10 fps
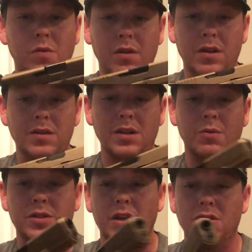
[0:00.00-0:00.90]
one of these, I
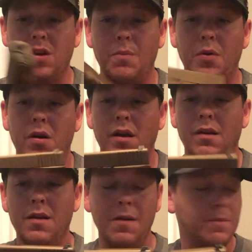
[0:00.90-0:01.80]
would say jump on it.
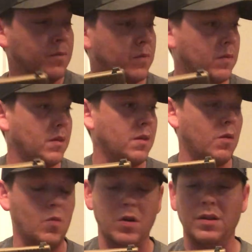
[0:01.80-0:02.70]

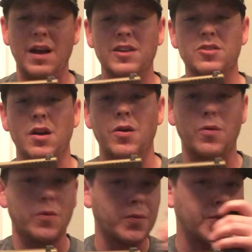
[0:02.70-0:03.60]
One last
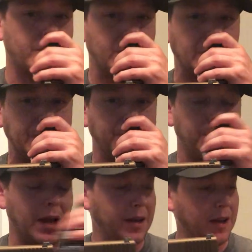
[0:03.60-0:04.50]
note.
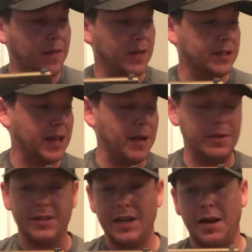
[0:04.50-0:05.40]
Again, this came
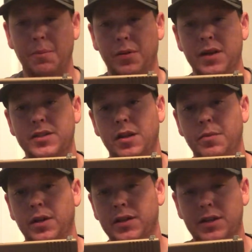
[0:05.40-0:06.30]
in second place in the
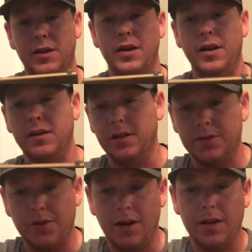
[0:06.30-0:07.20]
military
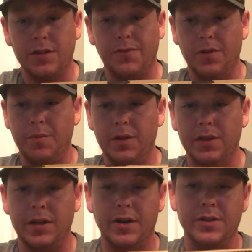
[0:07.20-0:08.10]
handgun trials for the
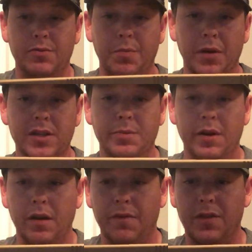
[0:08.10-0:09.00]
military's
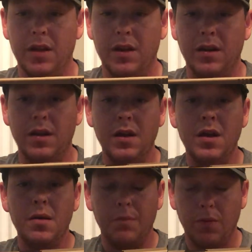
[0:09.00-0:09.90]
replacement of the
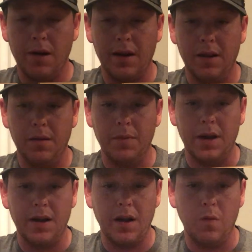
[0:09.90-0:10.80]
Beretta
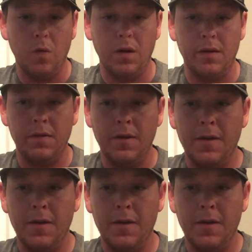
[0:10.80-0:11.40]
M9A1.